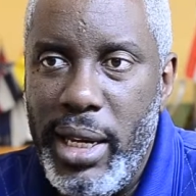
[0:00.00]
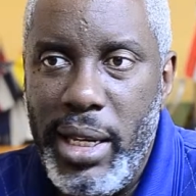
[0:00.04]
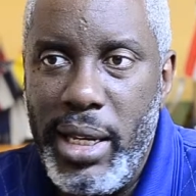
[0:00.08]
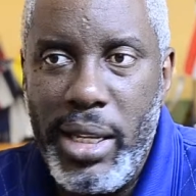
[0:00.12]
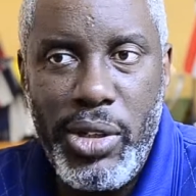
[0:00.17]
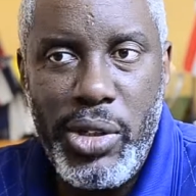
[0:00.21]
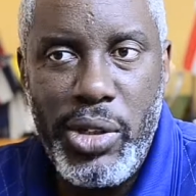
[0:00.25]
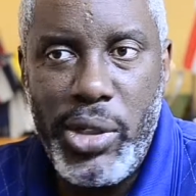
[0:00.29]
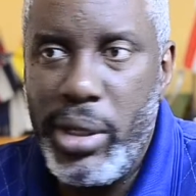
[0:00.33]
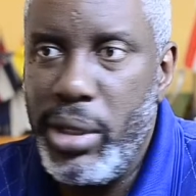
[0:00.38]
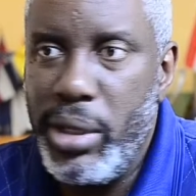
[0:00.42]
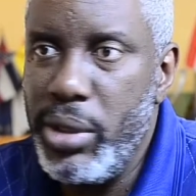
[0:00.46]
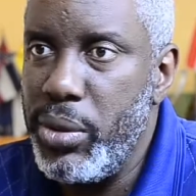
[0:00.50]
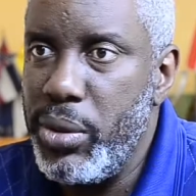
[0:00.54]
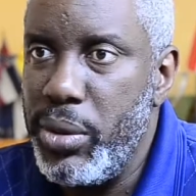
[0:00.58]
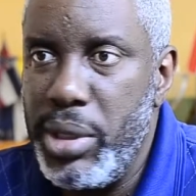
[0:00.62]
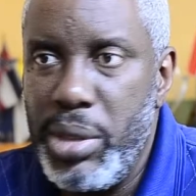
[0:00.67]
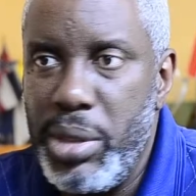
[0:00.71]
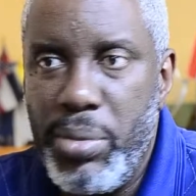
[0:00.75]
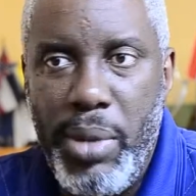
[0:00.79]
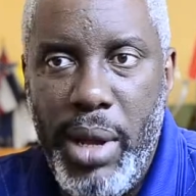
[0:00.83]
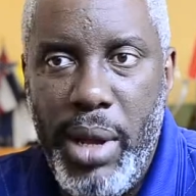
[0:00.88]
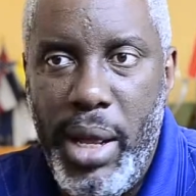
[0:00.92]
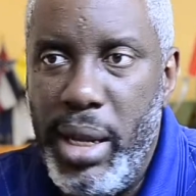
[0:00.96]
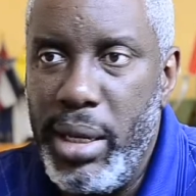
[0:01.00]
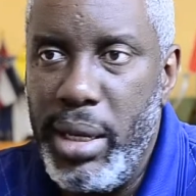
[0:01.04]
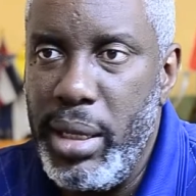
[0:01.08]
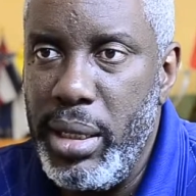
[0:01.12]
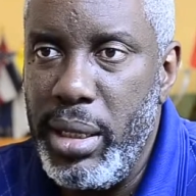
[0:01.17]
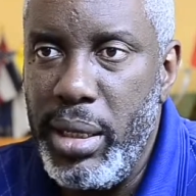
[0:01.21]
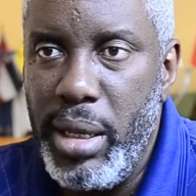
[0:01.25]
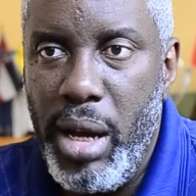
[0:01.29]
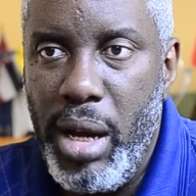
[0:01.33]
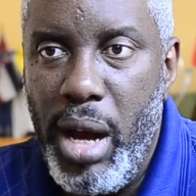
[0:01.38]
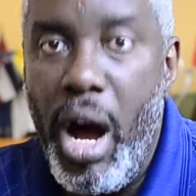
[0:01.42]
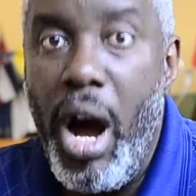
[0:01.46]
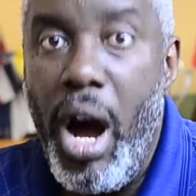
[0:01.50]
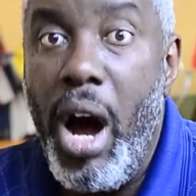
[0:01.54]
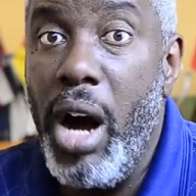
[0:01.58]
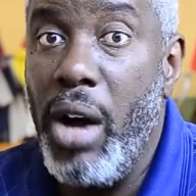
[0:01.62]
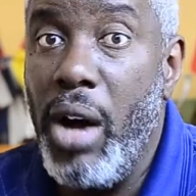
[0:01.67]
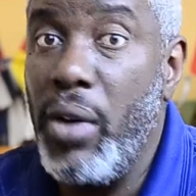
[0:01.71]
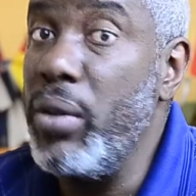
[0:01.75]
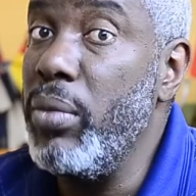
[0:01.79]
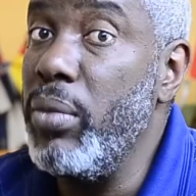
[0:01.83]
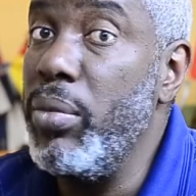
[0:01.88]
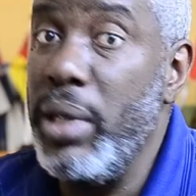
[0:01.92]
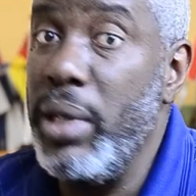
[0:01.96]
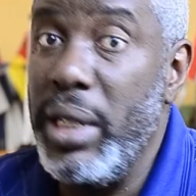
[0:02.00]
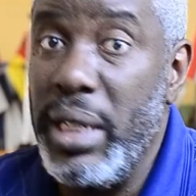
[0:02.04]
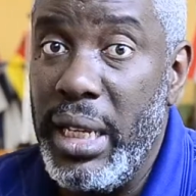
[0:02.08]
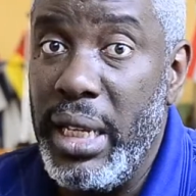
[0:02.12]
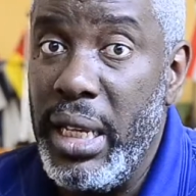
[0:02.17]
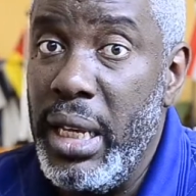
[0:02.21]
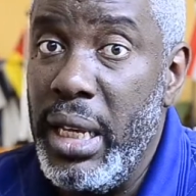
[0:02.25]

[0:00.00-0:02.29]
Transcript: The church responded horribly.